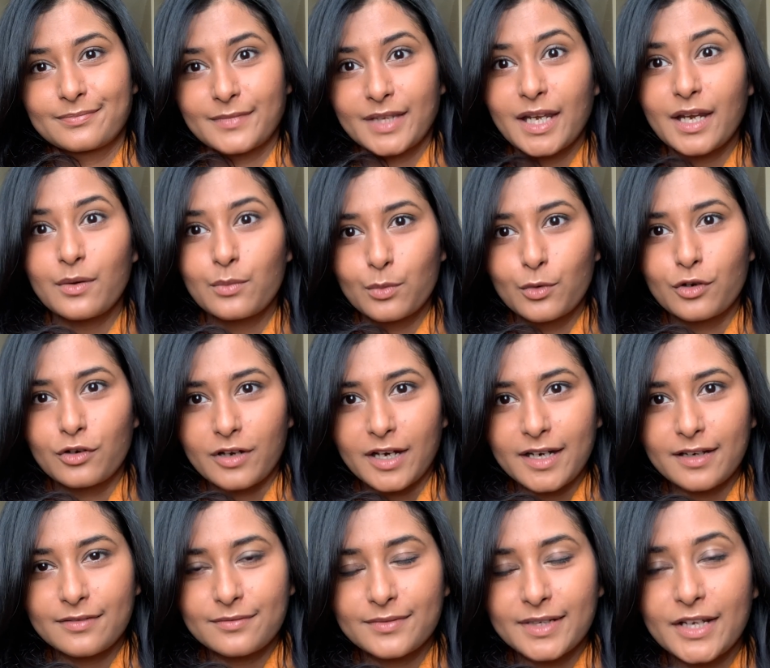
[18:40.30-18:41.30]
It would,
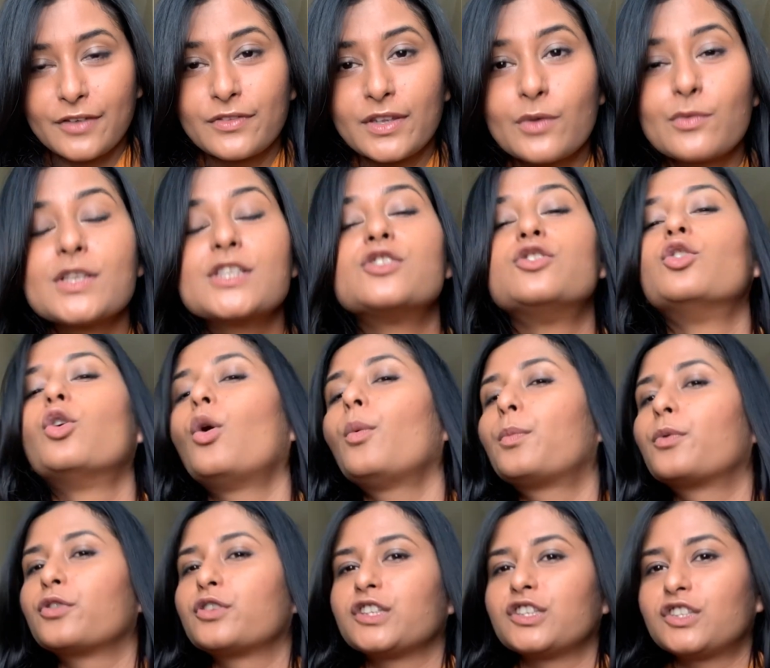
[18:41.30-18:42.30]
right? If there was no
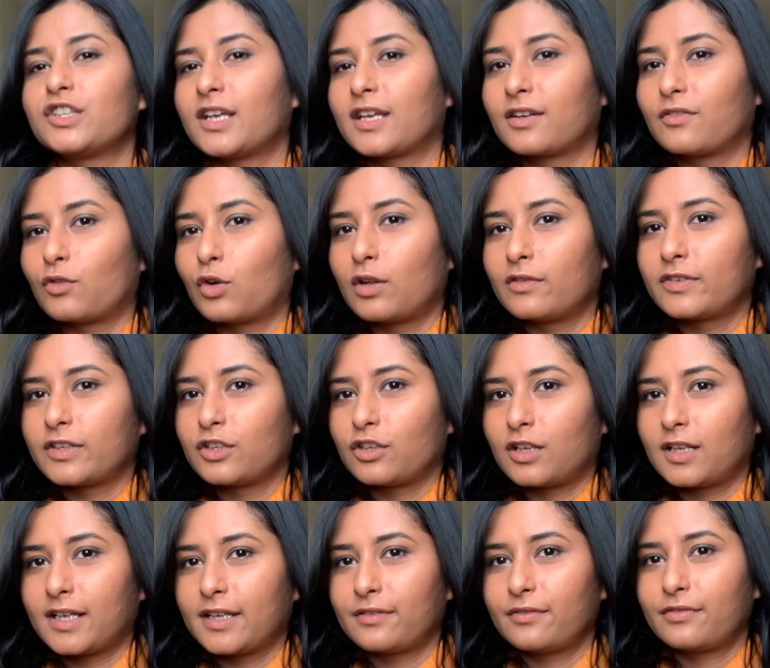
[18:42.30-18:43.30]
protein shake involved in your
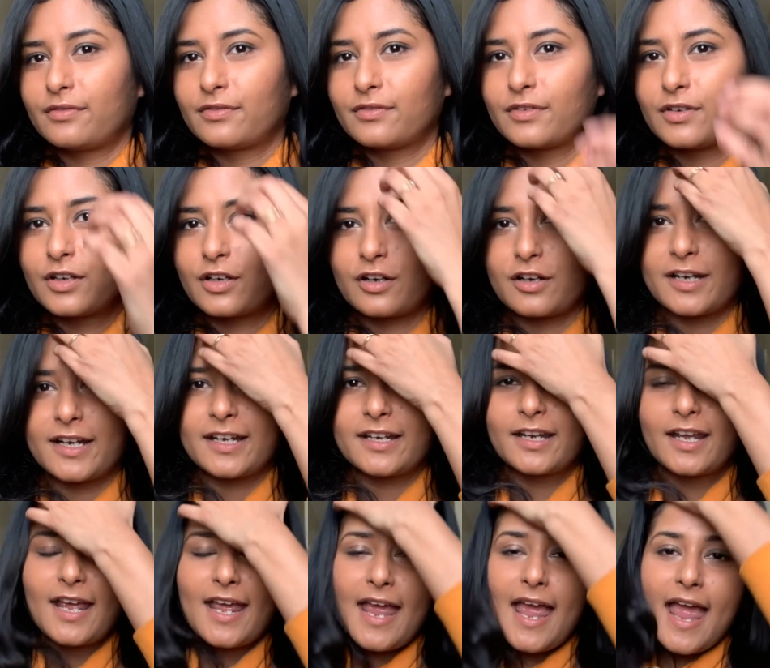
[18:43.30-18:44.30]
life, all right,
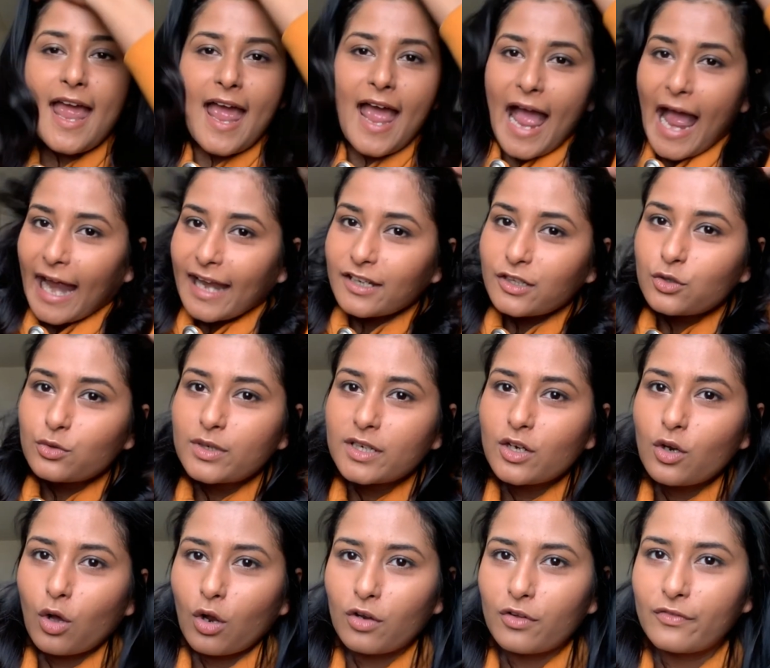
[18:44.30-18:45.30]
and you
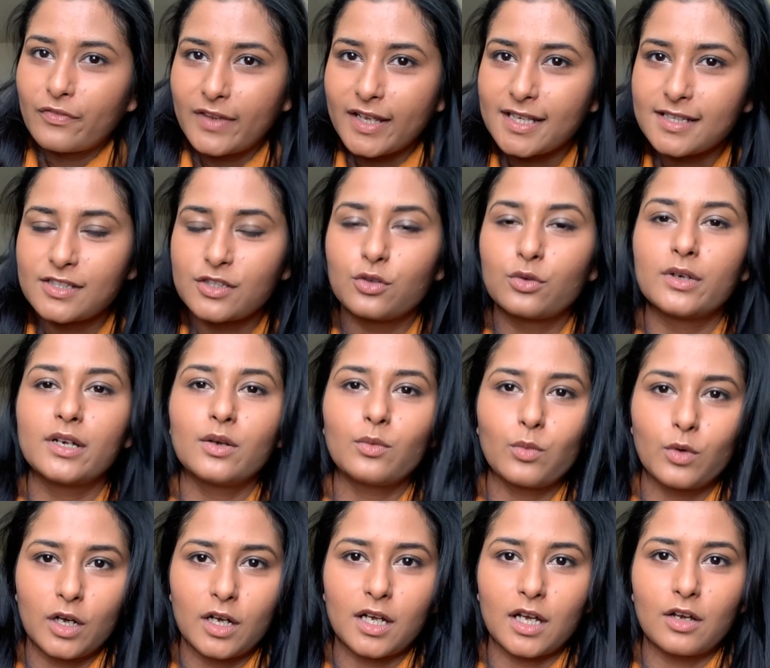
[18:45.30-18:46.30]
did all of this, you didn't
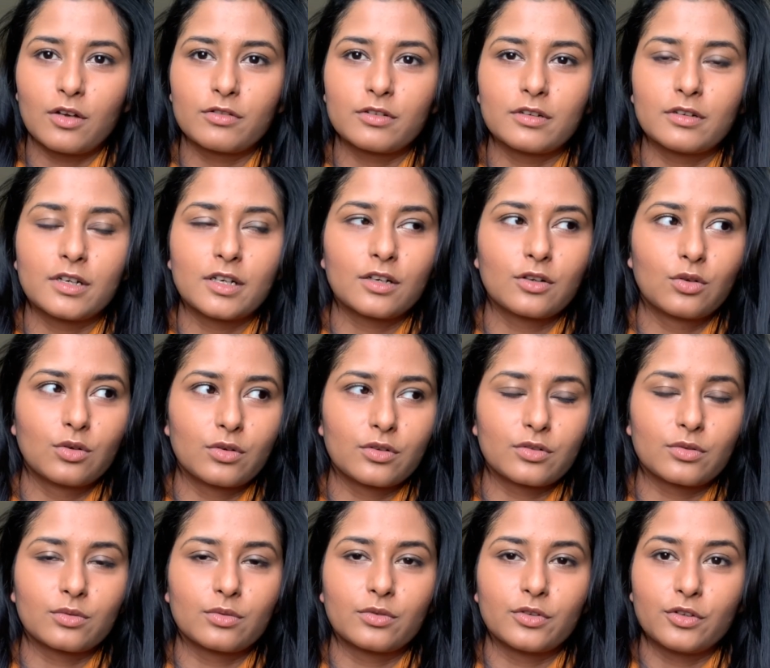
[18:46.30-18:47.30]
work out, you
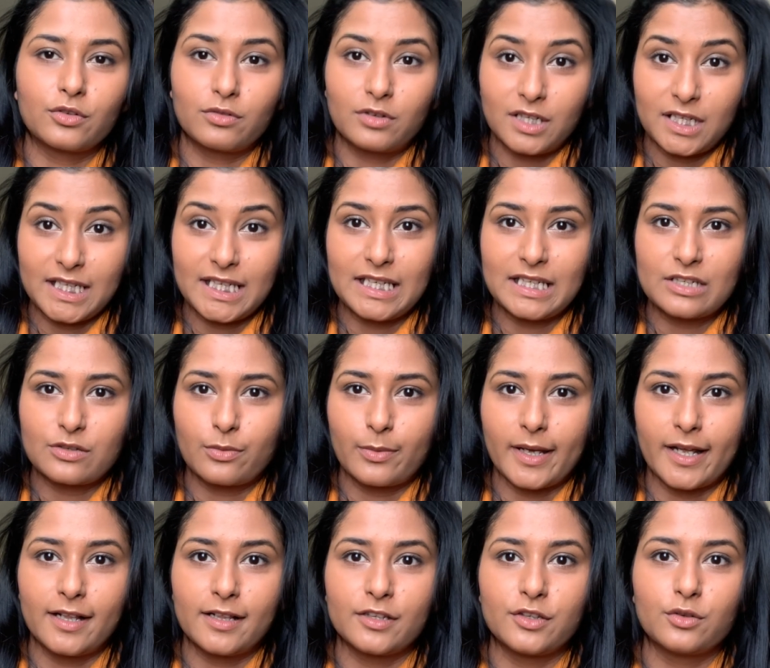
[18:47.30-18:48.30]
didn't eat
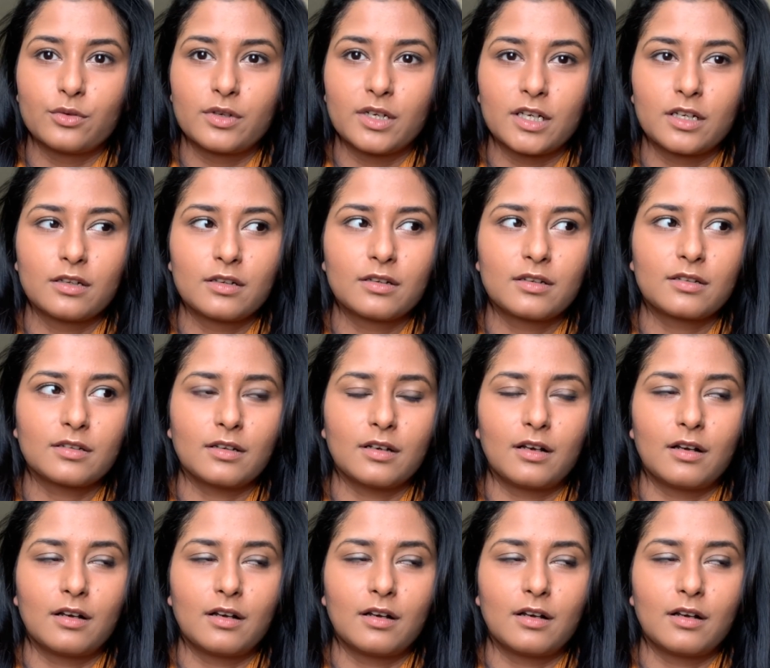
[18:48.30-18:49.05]
well, you didn't